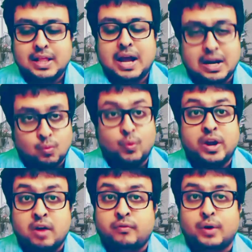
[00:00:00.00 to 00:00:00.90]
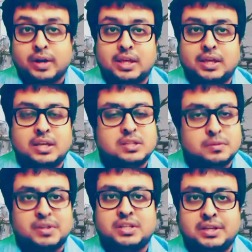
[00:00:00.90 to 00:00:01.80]
and way of working is
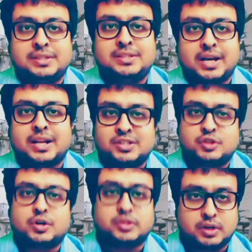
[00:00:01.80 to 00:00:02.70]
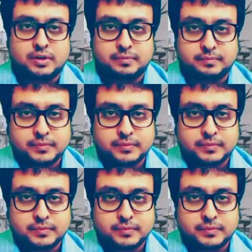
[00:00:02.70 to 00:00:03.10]
much easier and structured.